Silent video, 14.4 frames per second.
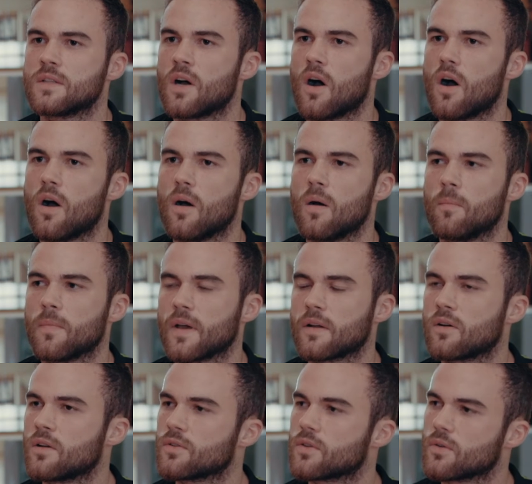They
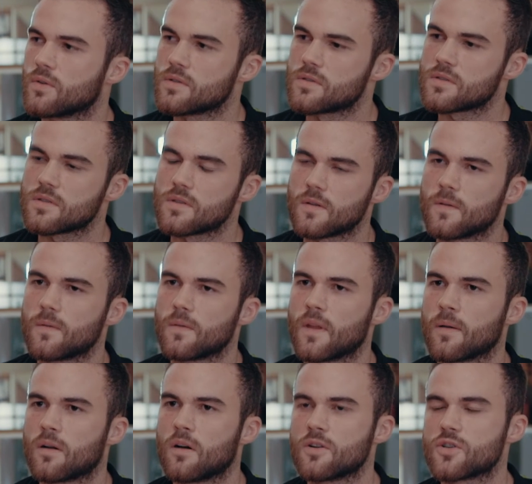
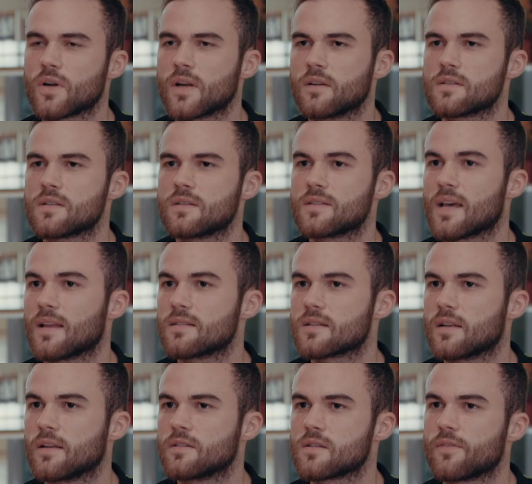can't train as
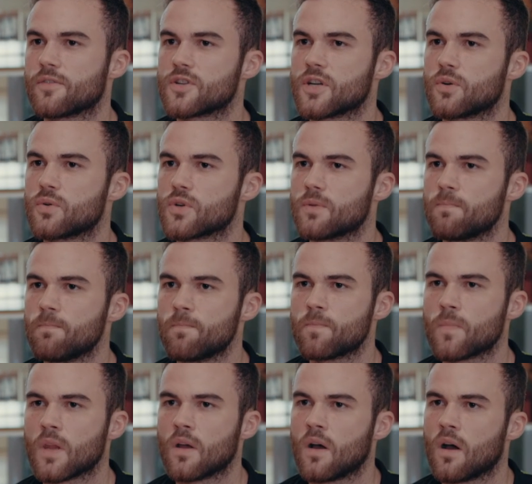intensely as other children.
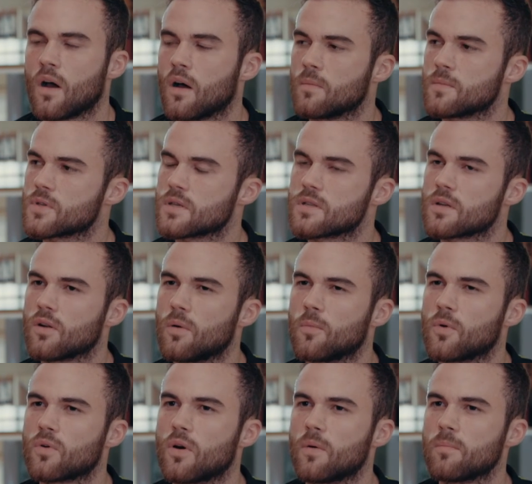So it's a lot
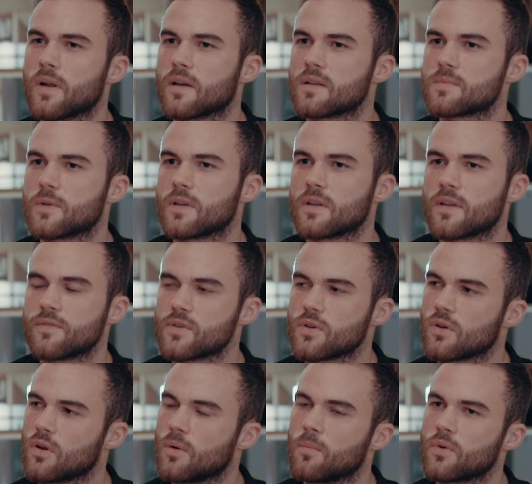more complex, but it gives you a
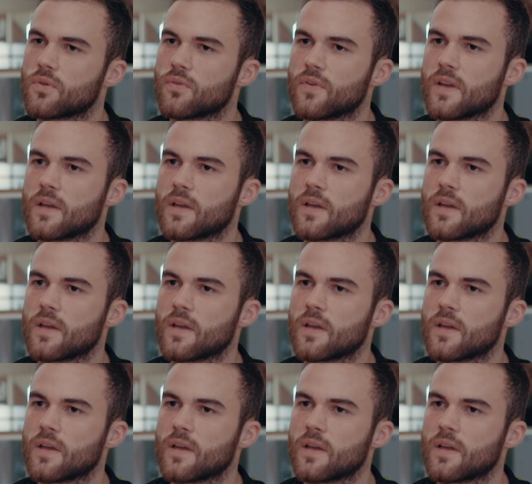lot more to think